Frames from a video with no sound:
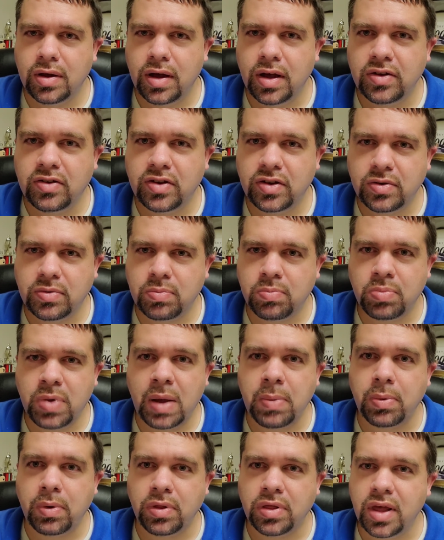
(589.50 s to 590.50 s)
just
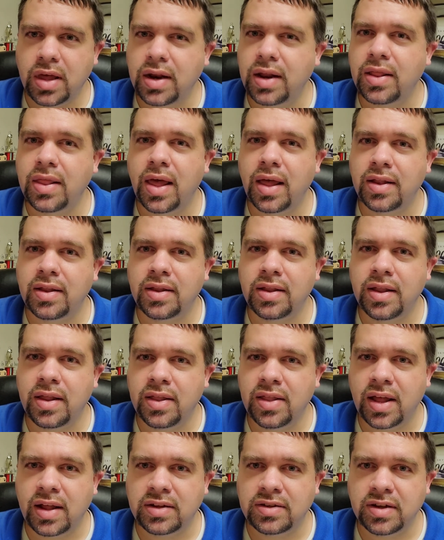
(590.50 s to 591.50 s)
paper thin in
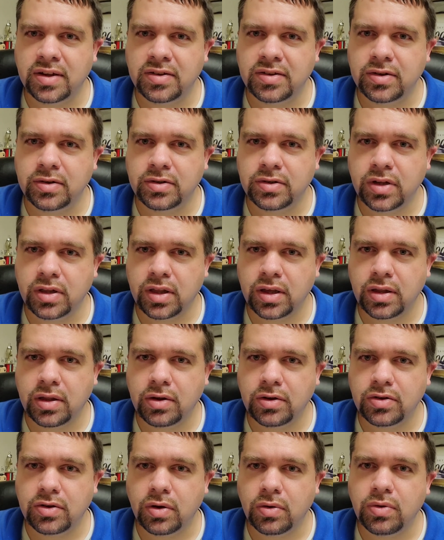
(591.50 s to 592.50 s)
that sense. There's
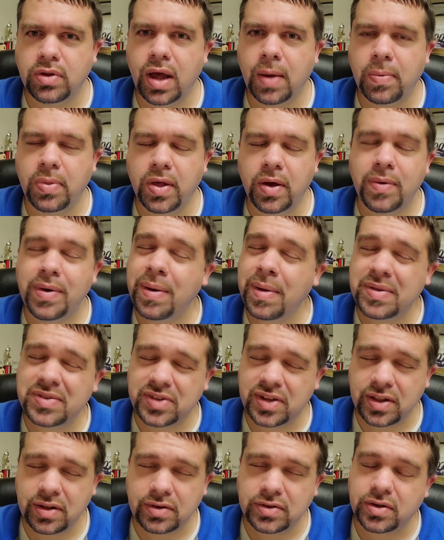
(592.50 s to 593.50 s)
no depth there. I'm not
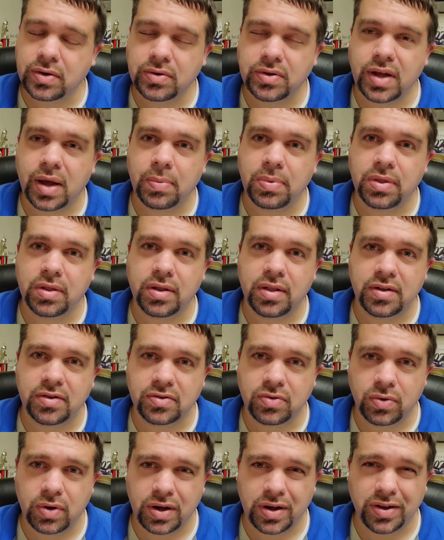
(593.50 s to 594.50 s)
saying there's no depth to the
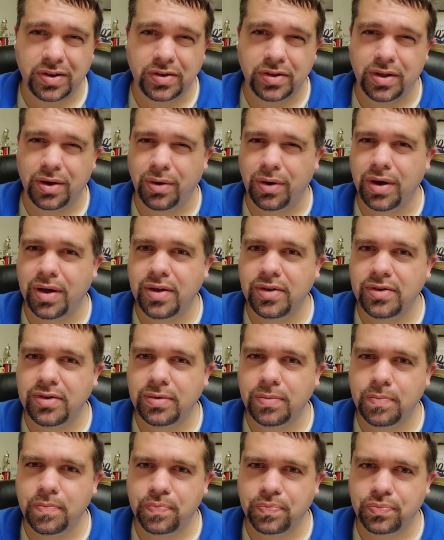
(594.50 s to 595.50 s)
story, because there is,
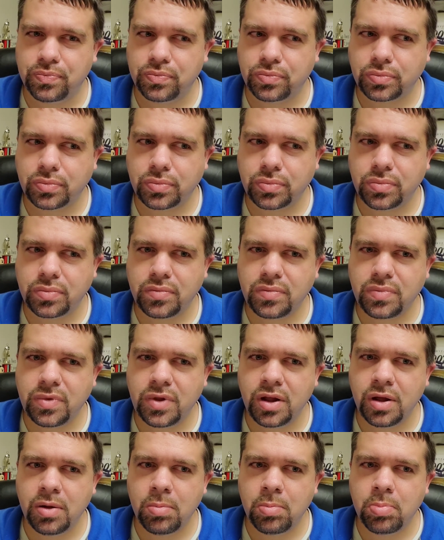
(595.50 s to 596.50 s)

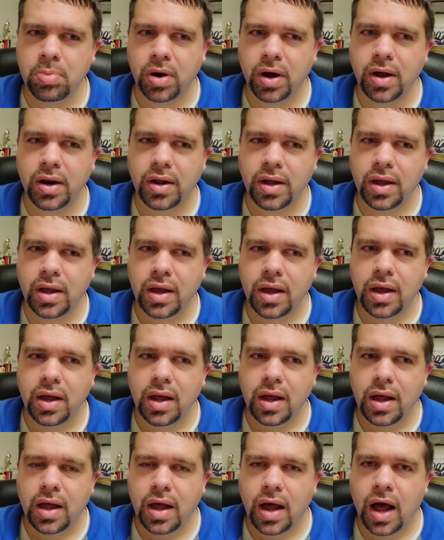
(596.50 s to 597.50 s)
but
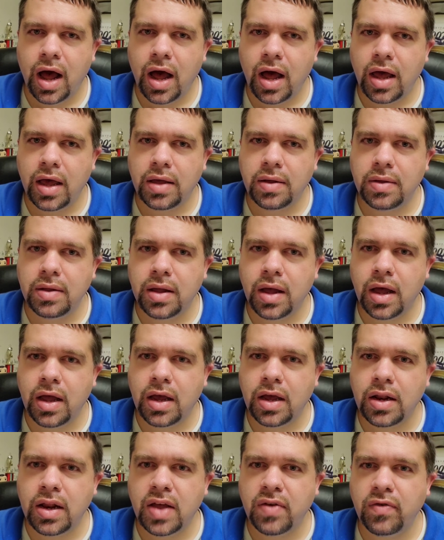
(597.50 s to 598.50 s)
I
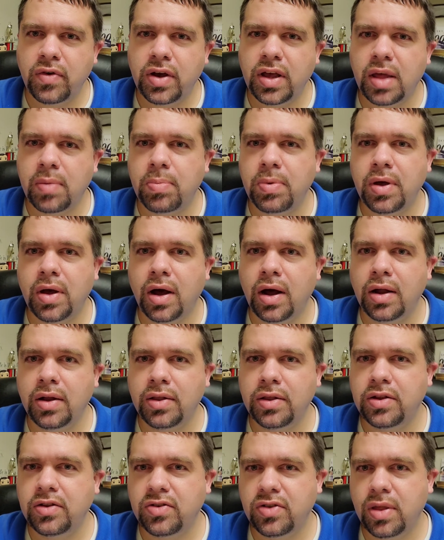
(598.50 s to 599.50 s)
can never get
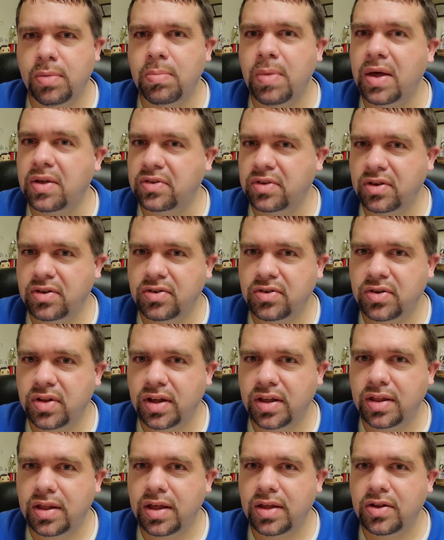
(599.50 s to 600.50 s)
beyond just the message.
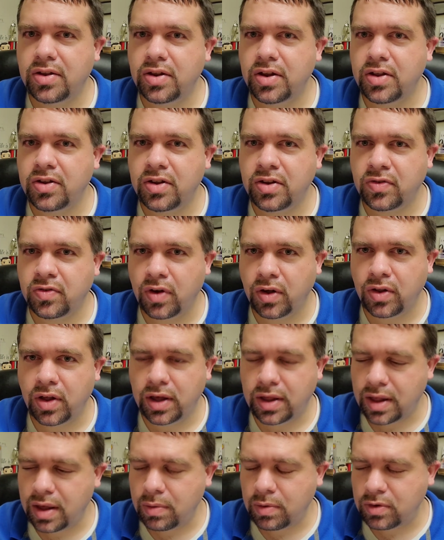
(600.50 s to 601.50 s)
Like it just felt
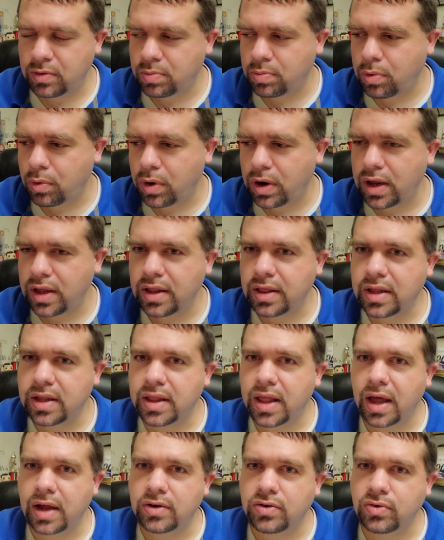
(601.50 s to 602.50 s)
like it was pointing to that